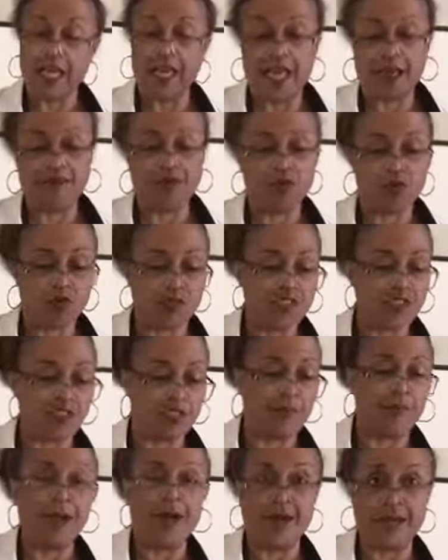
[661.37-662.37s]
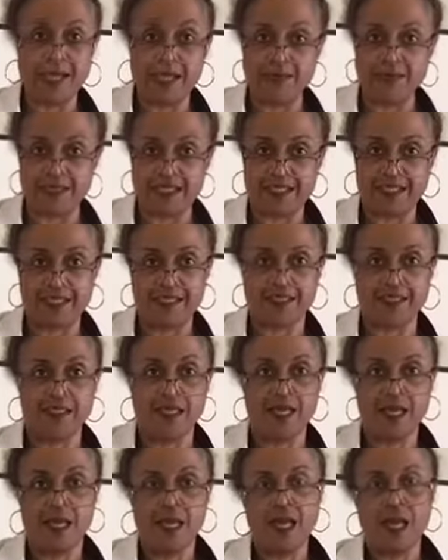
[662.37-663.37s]
have a question about emesis.
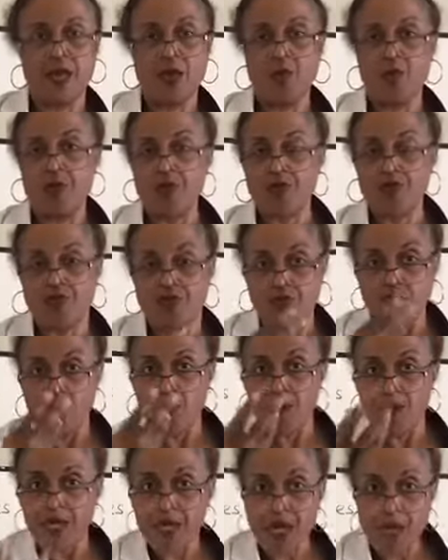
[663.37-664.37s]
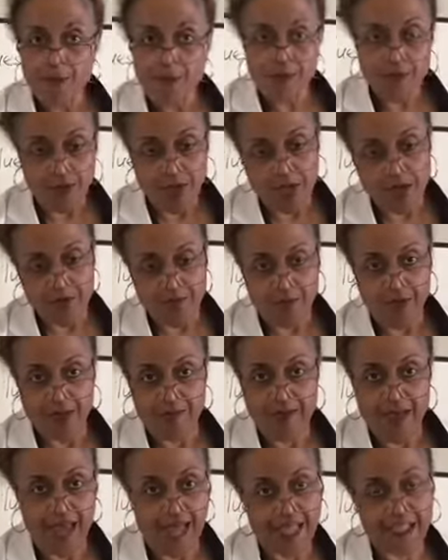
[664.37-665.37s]
When you're throwing up, you're getting rid
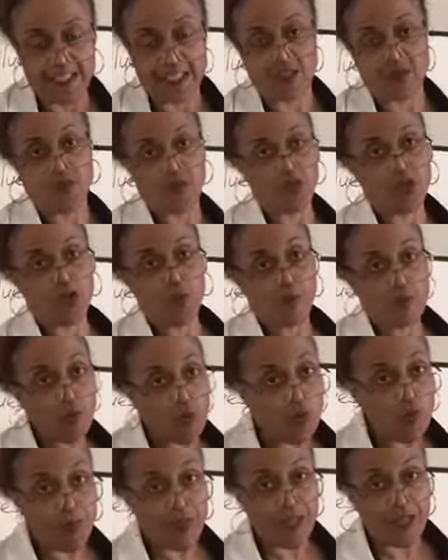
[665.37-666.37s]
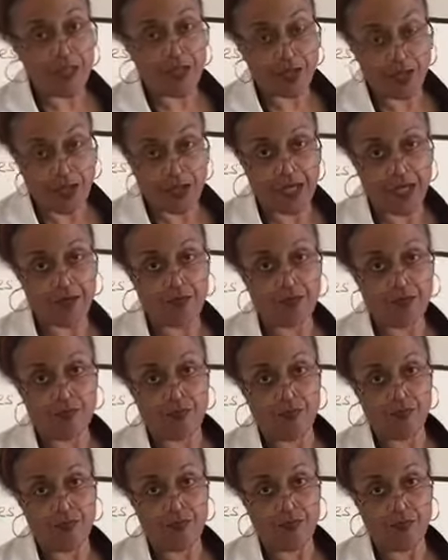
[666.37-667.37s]
of acids. When you're pooping, you're
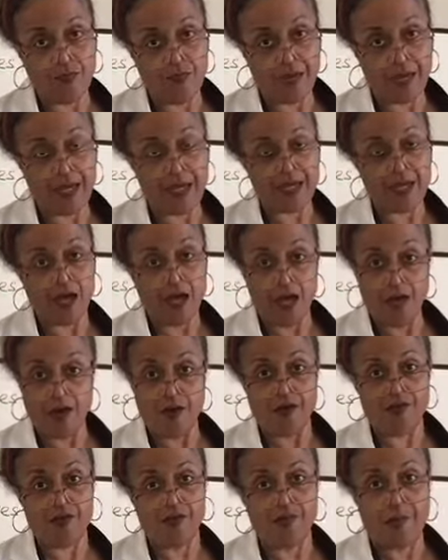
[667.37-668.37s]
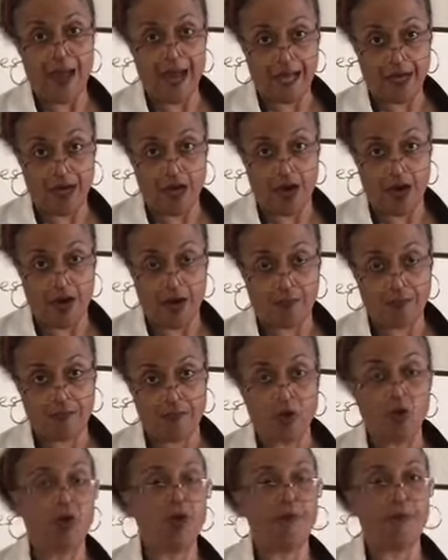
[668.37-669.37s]
getting rid of bicarb
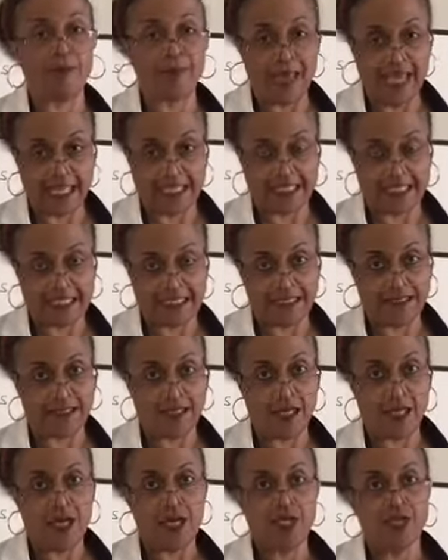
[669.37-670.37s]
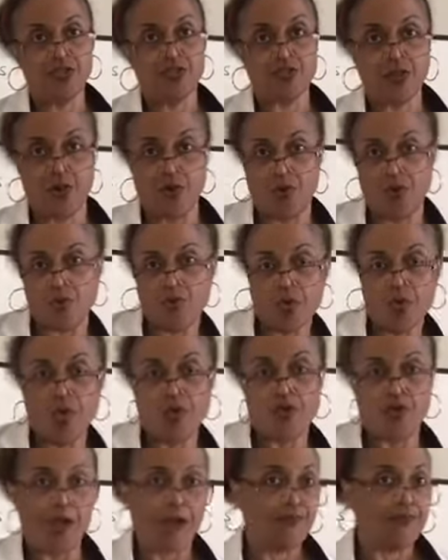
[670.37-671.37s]
or bases. So
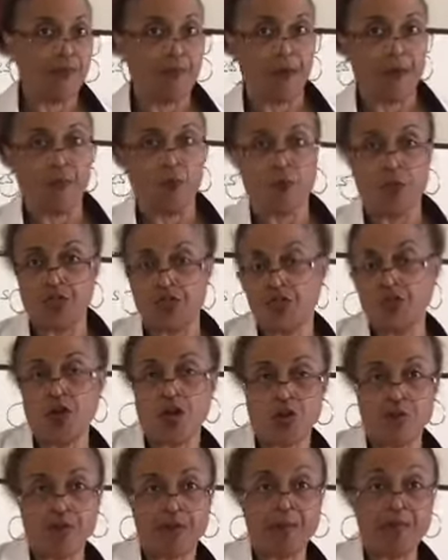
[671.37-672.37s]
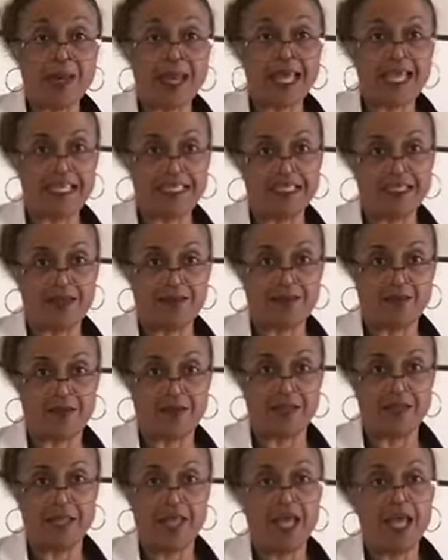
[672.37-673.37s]
you have to remember what you're going to replace it
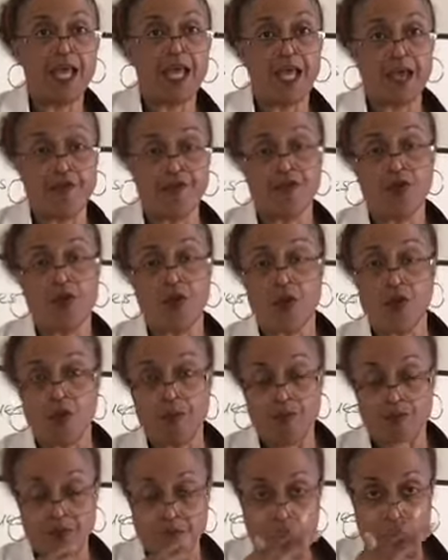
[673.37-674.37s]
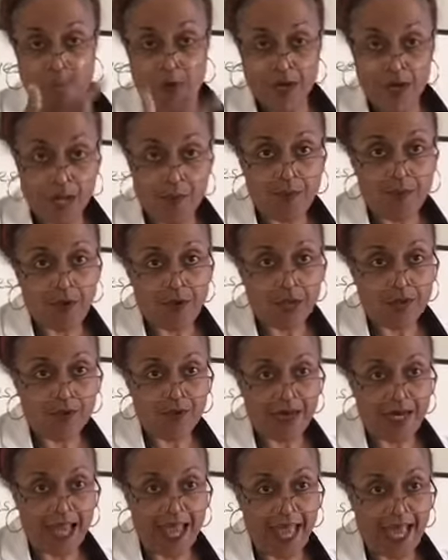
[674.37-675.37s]
with. If you're throwing up, you're getting
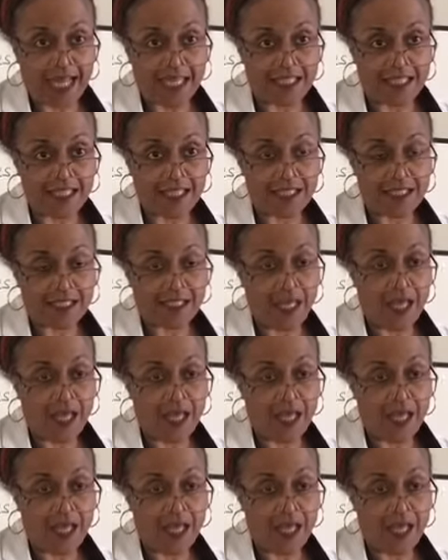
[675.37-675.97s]
rid of acids.